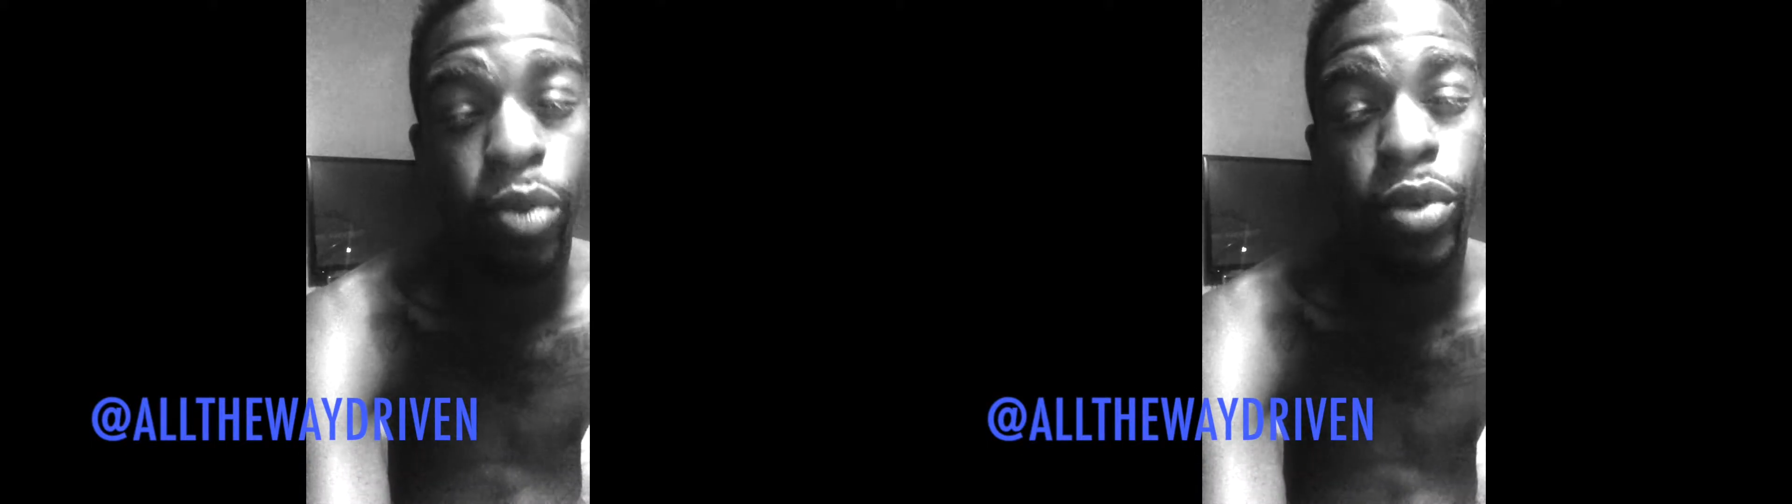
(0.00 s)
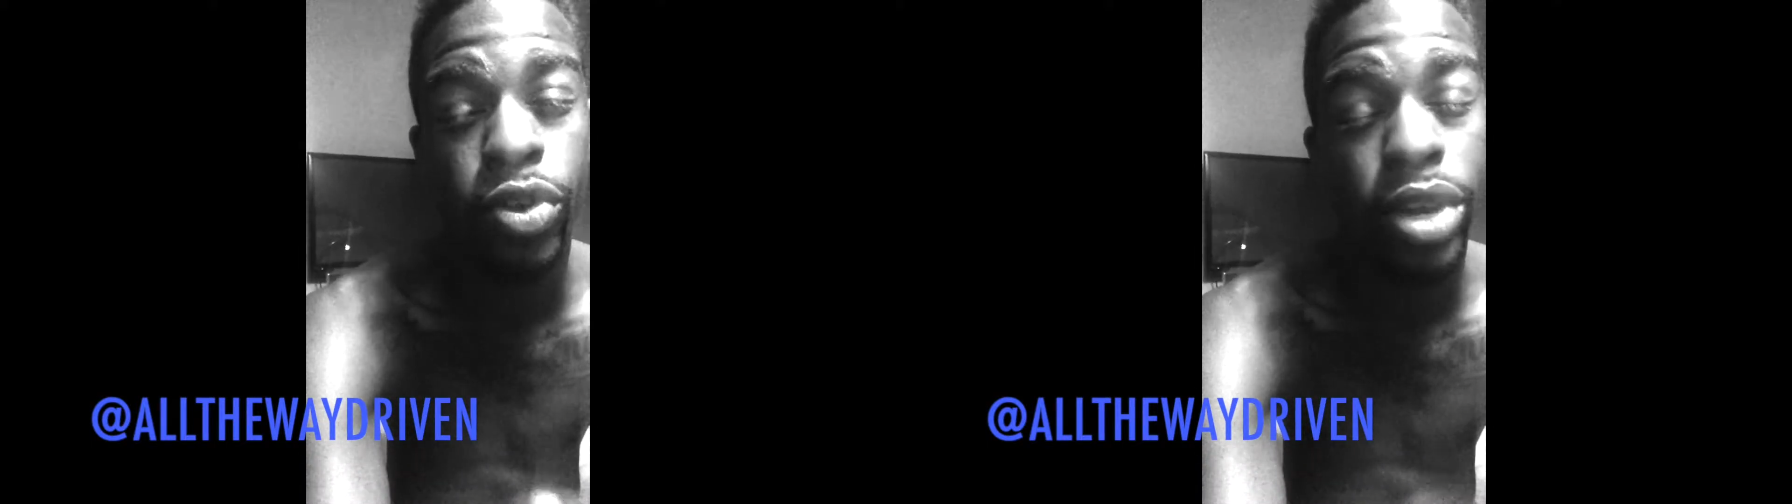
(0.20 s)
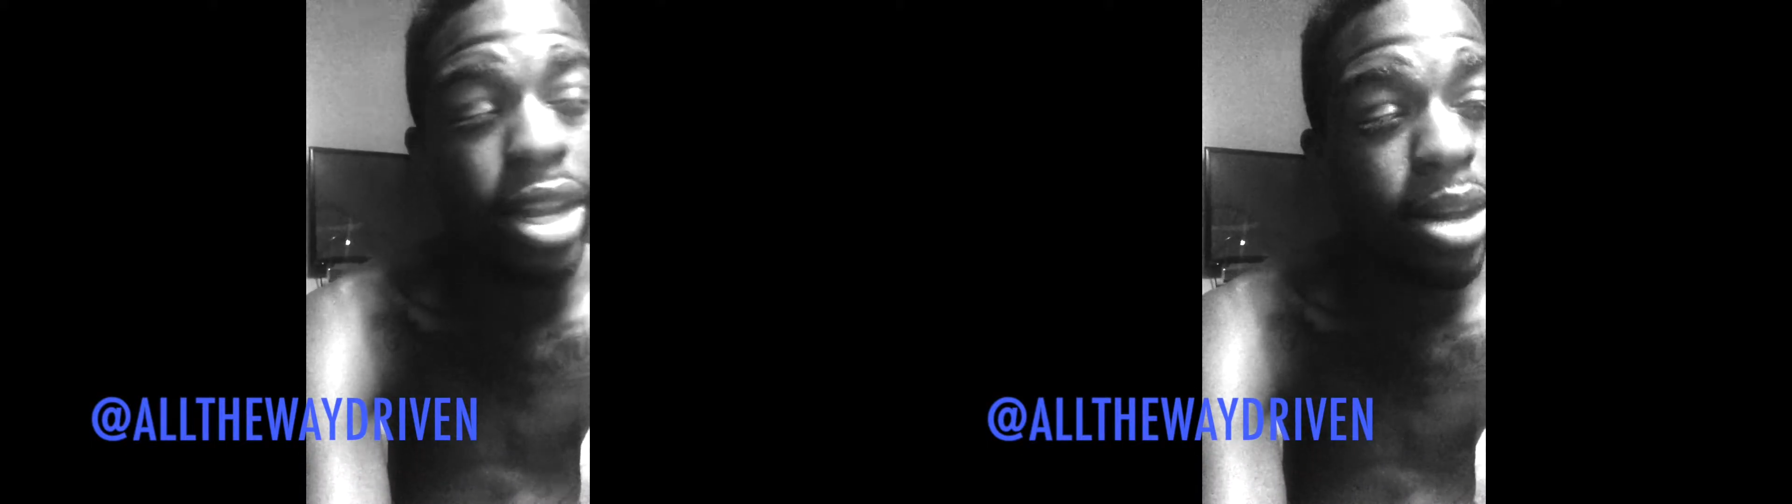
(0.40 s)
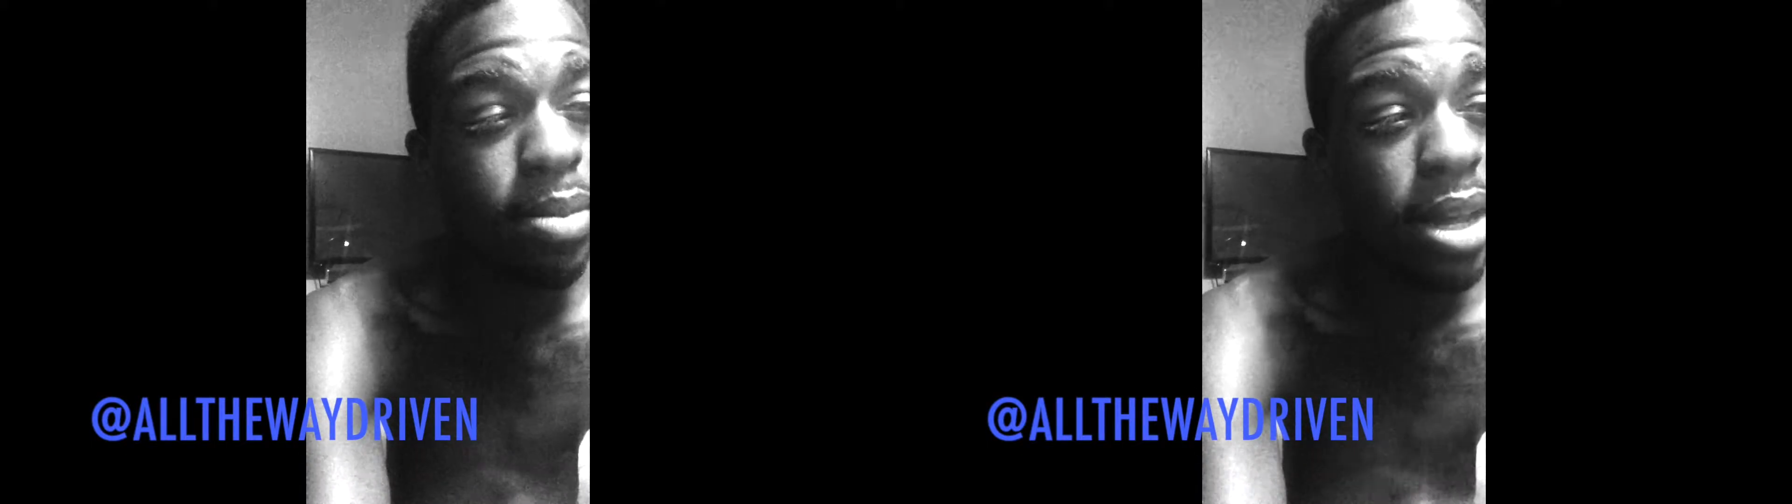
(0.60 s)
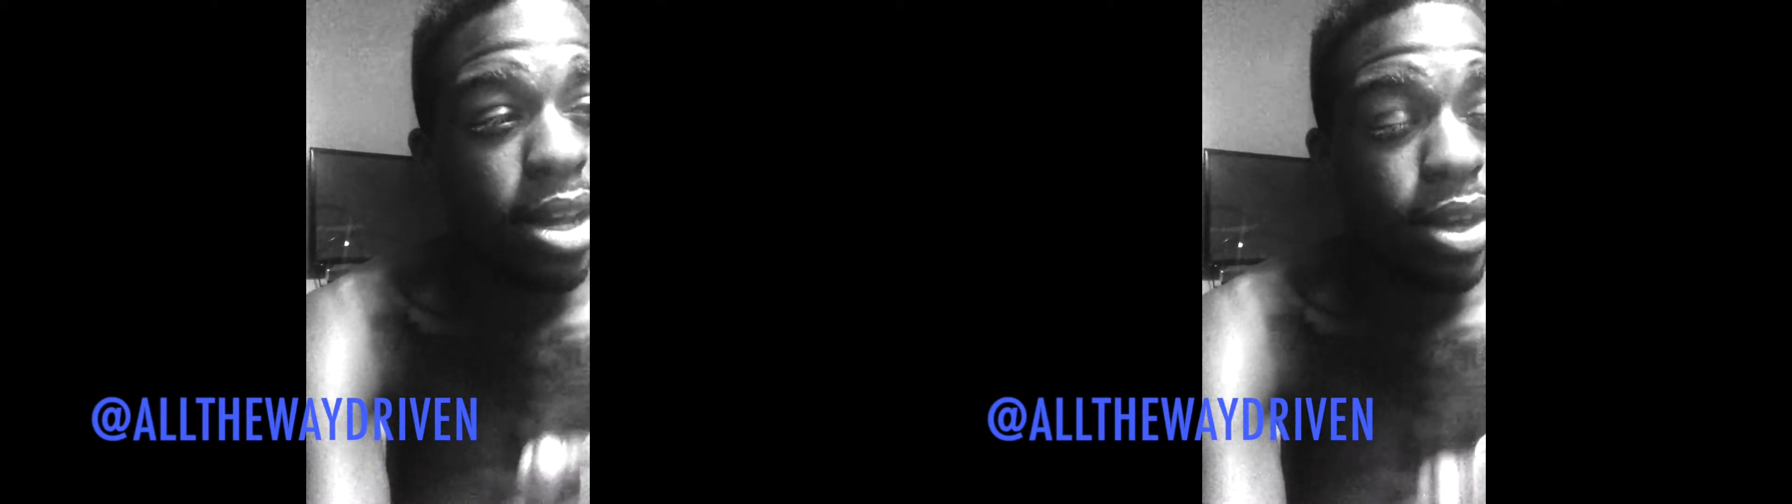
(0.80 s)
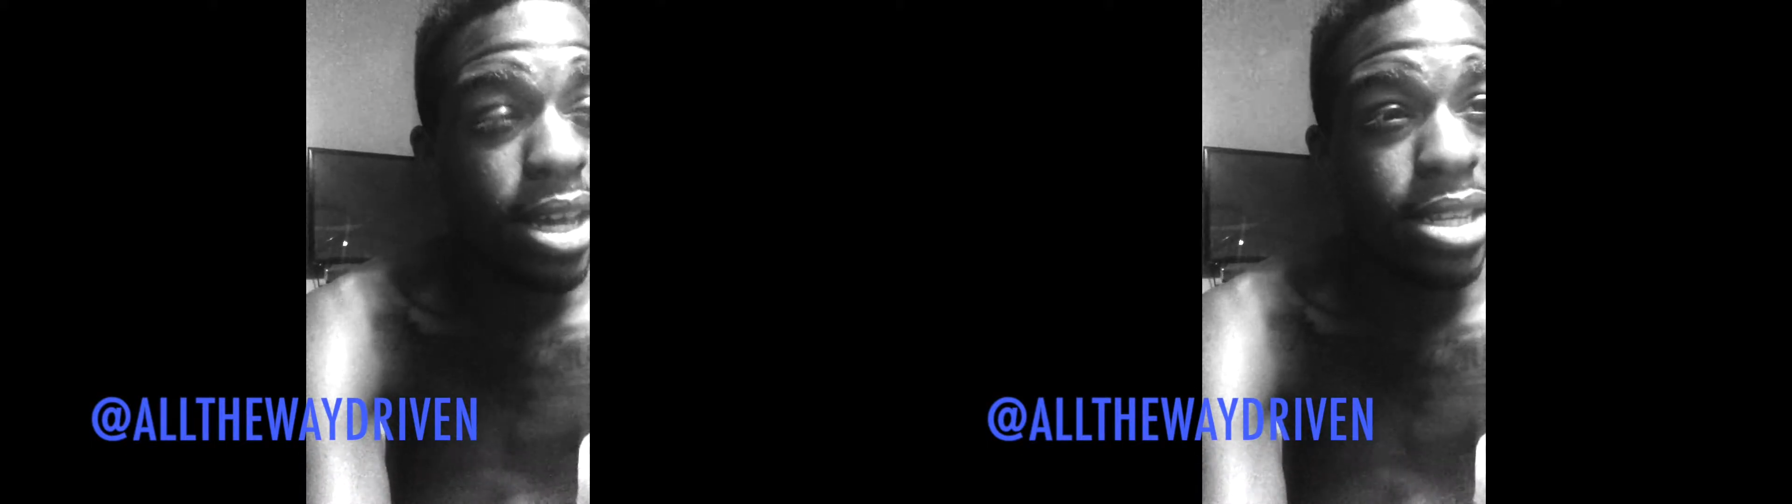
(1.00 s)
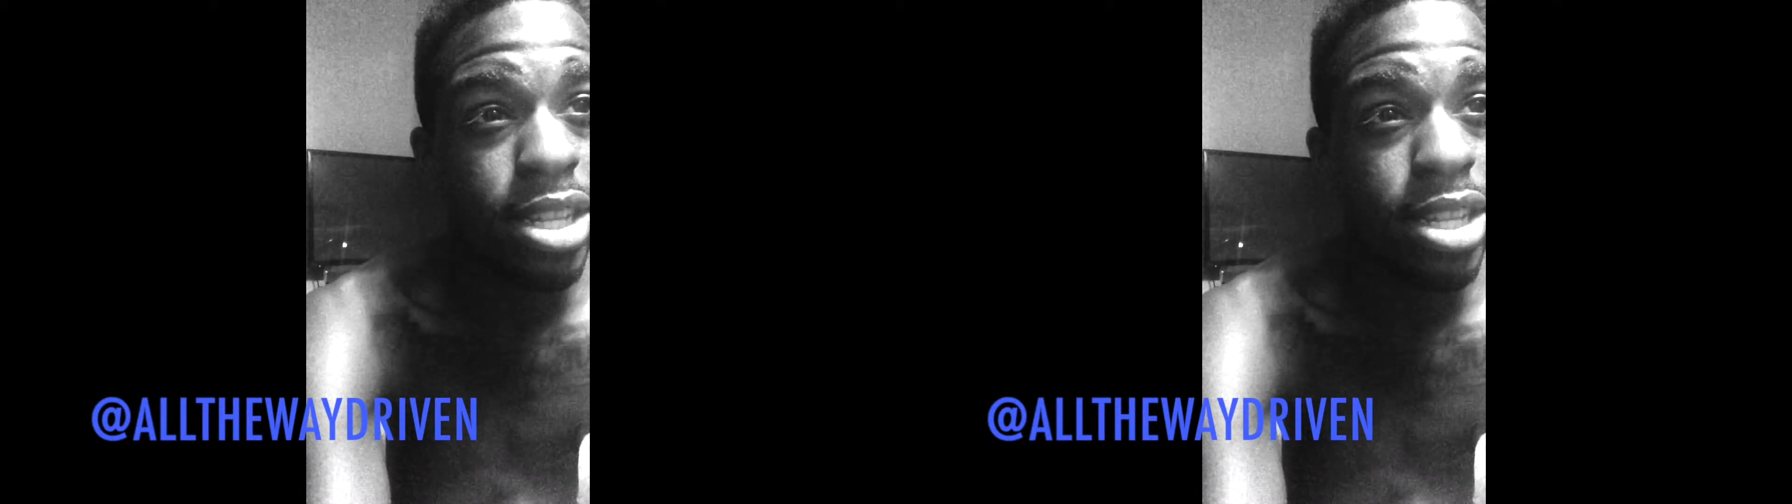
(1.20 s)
But when you get